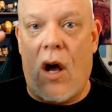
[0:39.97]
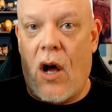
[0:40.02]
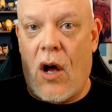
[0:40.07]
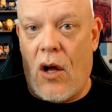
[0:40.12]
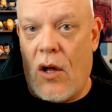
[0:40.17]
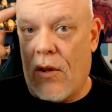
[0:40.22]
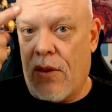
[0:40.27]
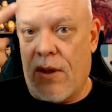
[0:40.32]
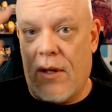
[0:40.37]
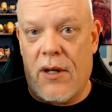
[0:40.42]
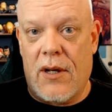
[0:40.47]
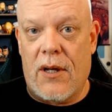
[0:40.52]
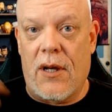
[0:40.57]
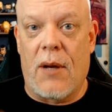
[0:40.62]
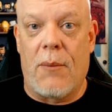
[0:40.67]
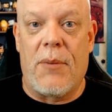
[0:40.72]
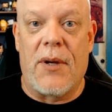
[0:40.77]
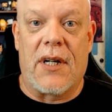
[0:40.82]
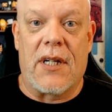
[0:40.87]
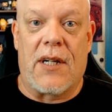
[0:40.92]
all the
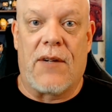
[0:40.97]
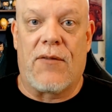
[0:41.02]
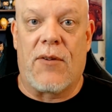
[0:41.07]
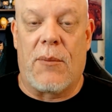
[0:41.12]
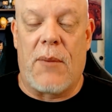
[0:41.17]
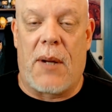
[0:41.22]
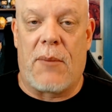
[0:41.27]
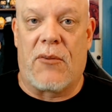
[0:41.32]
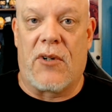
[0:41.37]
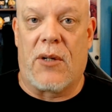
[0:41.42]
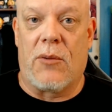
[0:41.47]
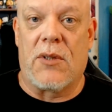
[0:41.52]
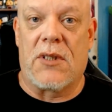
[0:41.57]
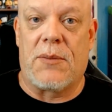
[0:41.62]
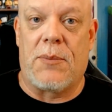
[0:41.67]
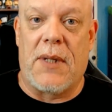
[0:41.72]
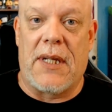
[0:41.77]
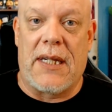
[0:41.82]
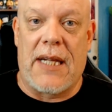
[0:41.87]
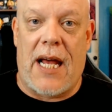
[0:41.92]
ability for memory
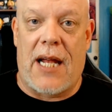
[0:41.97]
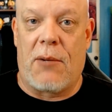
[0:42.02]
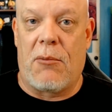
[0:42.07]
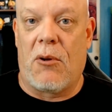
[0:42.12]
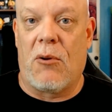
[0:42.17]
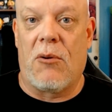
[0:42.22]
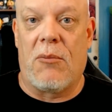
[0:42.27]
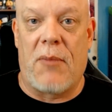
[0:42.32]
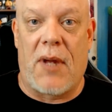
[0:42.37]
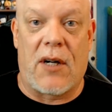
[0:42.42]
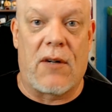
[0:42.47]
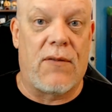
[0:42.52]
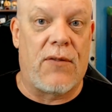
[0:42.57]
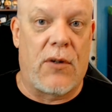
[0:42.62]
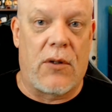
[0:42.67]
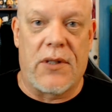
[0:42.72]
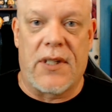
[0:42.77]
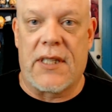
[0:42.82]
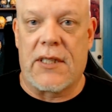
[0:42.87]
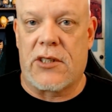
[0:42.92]
was beaten out of me with metal
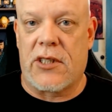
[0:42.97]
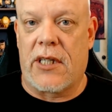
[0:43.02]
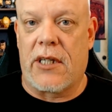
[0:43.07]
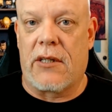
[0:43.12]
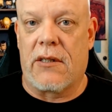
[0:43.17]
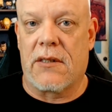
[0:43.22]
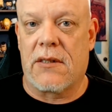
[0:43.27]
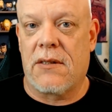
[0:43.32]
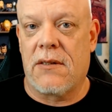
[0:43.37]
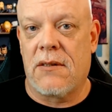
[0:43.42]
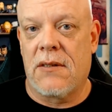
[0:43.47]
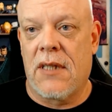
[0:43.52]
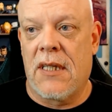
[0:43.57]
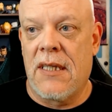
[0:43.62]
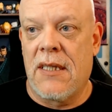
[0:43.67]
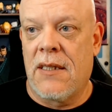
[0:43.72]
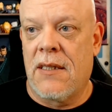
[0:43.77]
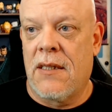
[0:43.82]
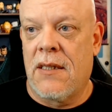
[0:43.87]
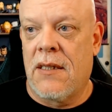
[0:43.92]
folding chairs
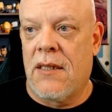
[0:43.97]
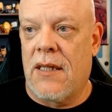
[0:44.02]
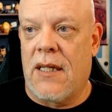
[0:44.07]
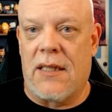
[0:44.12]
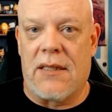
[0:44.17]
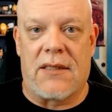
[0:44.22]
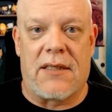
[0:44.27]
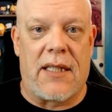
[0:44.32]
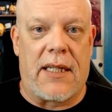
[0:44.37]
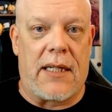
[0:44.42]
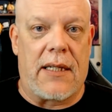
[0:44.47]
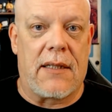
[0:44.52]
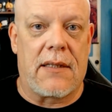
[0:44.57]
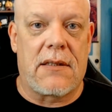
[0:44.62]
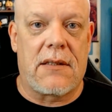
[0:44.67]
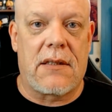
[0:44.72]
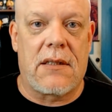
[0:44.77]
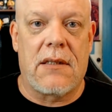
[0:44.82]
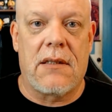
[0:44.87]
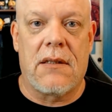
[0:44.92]
and
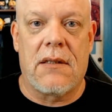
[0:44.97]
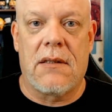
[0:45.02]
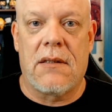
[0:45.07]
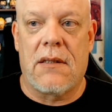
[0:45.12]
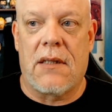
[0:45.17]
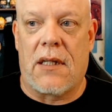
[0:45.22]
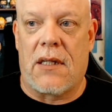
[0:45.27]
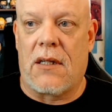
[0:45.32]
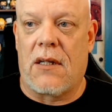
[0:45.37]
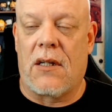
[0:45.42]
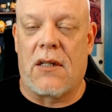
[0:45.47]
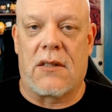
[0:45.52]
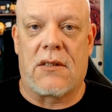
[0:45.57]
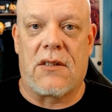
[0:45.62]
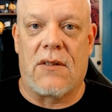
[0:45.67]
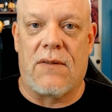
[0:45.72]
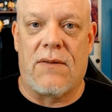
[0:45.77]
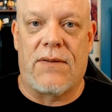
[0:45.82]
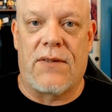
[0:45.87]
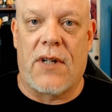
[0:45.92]
sinks and
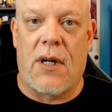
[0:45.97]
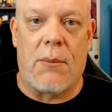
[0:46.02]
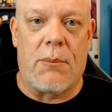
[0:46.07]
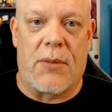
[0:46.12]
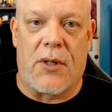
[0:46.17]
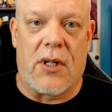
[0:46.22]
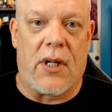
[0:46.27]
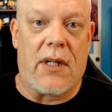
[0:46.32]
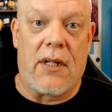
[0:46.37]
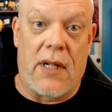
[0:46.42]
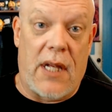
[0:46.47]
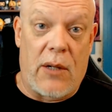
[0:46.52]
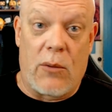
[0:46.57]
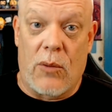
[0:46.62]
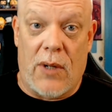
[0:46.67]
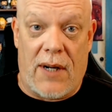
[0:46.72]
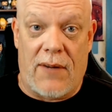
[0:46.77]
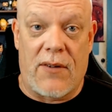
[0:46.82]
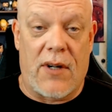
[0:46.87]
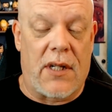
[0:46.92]
hunks of lumber
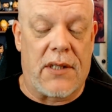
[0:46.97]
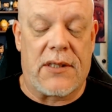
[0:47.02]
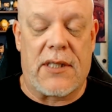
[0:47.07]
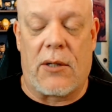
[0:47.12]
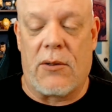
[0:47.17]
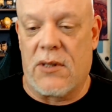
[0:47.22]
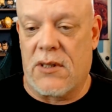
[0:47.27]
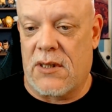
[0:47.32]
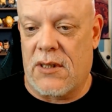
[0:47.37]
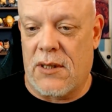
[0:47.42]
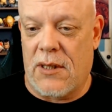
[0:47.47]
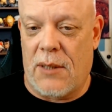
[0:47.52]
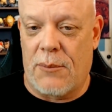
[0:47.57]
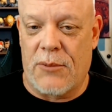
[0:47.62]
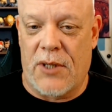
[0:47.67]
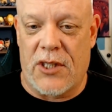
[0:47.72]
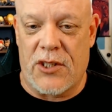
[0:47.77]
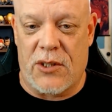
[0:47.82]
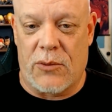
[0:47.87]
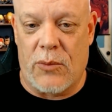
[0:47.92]
and whatever else I was
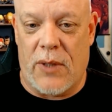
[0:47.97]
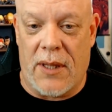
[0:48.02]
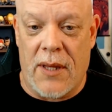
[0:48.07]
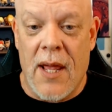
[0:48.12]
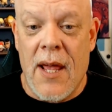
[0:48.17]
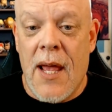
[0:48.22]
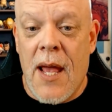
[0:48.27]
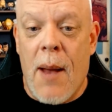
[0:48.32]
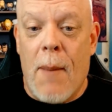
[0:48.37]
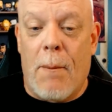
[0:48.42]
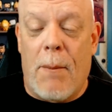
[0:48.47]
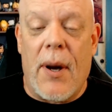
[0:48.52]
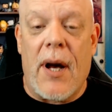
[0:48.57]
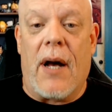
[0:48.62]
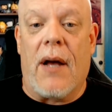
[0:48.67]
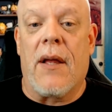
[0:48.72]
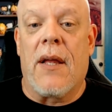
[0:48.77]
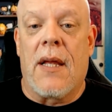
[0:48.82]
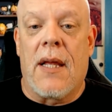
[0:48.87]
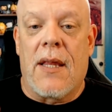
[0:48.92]
bludgeoned with.
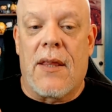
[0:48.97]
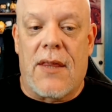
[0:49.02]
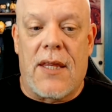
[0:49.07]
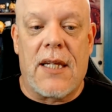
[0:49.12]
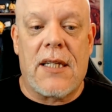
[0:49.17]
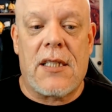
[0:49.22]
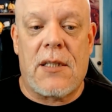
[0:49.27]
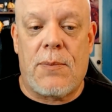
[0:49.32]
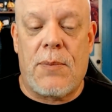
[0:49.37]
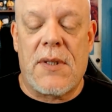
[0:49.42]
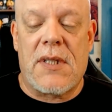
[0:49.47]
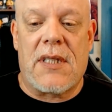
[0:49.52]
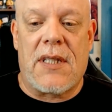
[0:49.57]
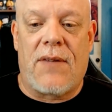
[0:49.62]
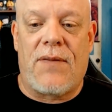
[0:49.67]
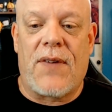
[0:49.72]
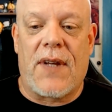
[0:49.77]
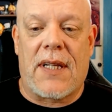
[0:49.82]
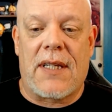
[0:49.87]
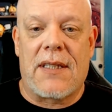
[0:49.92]
But this
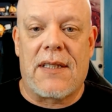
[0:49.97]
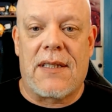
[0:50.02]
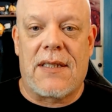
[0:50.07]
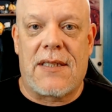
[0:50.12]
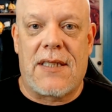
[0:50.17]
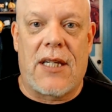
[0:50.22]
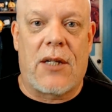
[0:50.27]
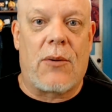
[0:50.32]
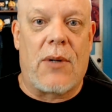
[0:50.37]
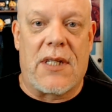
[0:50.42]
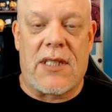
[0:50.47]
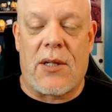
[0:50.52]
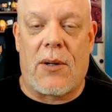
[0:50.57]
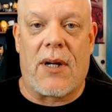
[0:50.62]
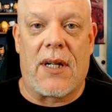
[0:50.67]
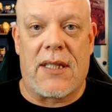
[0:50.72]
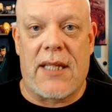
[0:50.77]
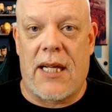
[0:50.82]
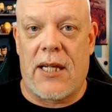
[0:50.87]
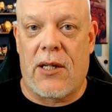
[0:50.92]
specific sequence I
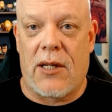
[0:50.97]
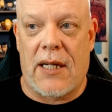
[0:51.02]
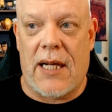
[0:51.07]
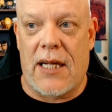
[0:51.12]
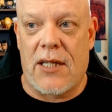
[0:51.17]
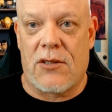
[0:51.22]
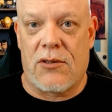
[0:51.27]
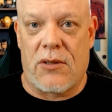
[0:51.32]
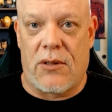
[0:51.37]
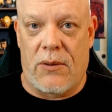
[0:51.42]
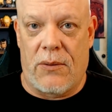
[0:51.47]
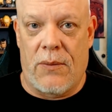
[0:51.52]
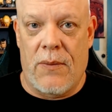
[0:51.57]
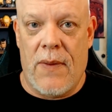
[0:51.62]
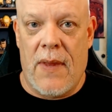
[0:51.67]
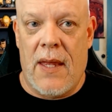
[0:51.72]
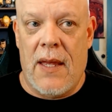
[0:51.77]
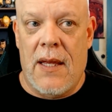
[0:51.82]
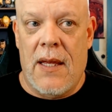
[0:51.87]
want to take you guys through.